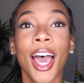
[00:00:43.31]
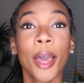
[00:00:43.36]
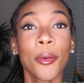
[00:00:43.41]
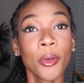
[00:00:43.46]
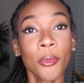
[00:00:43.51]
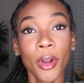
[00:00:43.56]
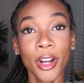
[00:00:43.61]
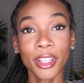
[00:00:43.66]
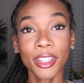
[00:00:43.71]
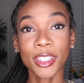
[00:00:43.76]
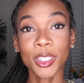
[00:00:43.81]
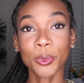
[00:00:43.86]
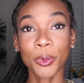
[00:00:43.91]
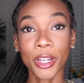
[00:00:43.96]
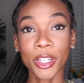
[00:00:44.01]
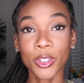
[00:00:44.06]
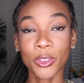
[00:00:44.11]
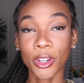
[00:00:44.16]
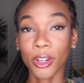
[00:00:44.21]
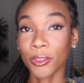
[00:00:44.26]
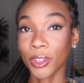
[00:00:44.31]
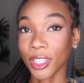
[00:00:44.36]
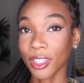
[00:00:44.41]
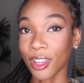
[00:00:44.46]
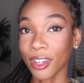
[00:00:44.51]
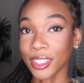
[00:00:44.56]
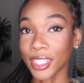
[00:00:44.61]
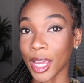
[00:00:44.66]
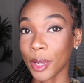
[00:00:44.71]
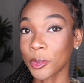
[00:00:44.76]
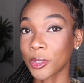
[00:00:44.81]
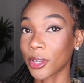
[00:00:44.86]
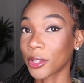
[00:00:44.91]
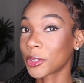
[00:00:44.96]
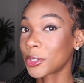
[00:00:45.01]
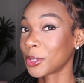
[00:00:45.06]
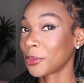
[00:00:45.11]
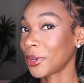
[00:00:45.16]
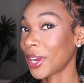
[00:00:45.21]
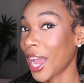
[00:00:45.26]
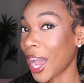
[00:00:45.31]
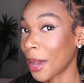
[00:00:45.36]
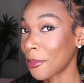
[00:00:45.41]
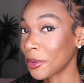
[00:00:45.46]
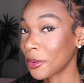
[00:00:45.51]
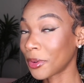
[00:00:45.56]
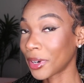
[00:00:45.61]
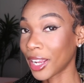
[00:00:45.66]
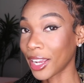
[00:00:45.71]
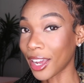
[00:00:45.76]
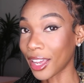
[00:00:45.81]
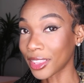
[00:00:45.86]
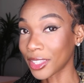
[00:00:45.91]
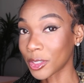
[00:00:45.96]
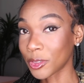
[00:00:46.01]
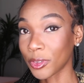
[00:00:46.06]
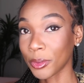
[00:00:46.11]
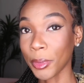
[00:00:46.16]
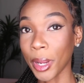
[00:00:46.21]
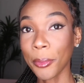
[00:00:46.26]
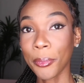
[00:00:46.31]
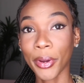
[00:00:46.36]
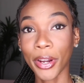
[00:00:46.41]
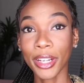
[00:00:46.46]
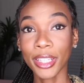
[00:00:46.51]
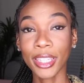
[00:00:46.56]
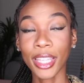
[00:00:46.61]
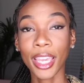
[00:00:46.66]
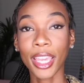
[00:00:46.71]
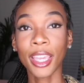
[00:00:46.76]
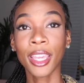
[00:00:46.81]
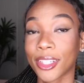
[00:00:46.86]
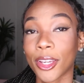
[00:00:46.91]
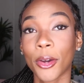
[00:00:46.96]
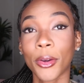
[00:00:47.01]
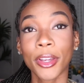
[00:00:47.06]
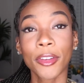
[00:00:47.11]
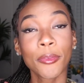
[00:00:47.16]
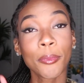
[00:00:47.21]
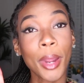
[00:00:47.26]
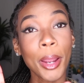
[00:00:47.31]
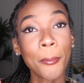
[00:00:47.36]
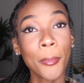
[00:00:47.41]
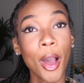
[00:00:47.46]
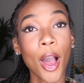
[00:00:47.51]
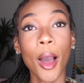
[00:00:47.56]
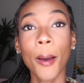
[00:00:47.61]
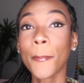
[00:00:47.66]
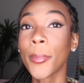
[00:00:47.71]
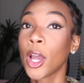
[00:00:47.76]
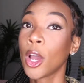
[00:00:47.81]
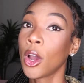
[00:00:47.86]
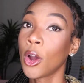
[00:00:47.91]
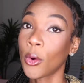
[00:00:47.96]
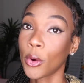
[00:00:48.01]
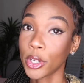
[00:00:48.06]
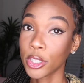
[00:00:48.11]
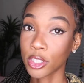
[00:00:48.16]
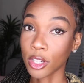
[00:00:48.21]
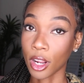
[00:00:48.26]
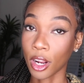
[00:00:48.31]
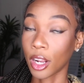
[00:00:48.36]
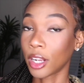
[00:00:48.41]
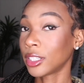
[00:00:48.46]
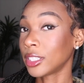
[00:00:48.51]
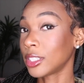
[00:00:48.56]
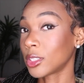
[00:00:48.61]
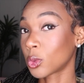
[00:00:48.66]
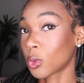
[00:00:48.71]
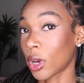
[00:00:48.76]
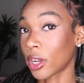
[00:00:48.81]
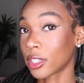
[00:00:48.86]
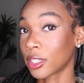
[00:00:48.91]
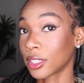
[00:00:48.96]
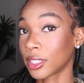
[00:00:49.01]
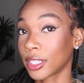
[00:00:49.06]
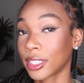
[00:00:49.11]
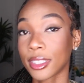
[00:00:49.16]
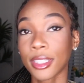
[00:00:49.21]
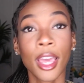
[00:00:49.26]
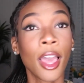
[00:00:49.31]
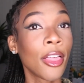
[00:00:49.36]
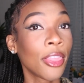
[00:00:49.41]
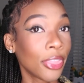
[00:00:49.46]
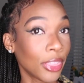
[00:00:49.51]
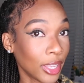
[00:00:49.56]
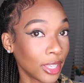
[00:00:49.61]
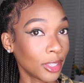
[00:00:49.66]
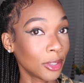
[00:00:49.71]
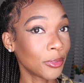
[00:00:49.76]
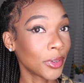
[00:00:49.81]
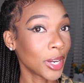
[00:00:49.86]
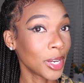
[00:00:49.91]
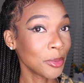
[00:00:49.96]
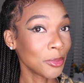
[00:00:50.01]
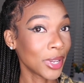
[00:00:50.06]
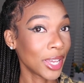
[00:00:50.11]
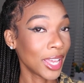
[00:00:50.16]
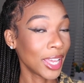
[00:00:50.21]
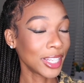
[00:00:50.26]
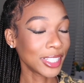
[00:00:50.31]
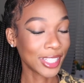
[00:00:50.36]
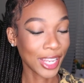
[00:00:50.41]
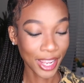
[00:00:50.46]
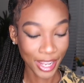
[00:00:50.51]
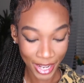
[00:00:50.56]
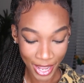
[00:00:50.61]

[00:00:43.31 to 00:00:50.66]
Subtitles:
I've been wanting this purse for a really long time, so I was super happy when I got this for my birthday. So if my mom or John is watching this, thank you very much.